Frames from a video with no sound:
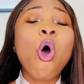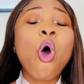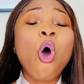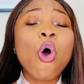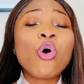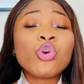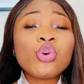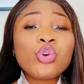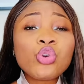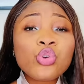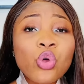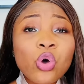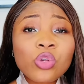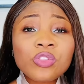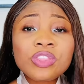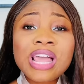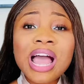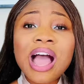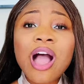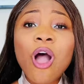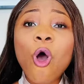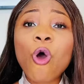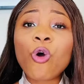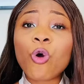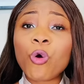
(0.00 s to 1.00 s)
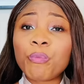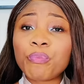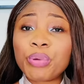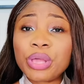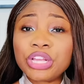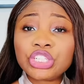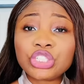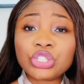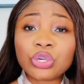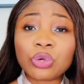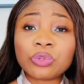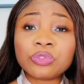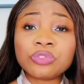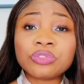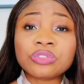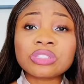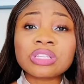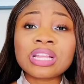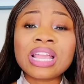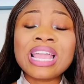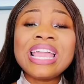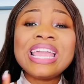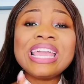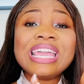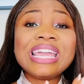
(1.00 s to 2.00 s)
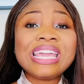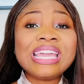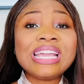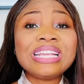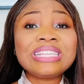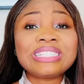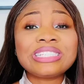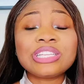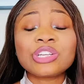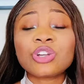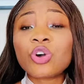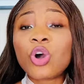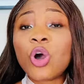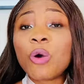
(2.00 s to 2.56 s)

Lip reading: Another occupation is the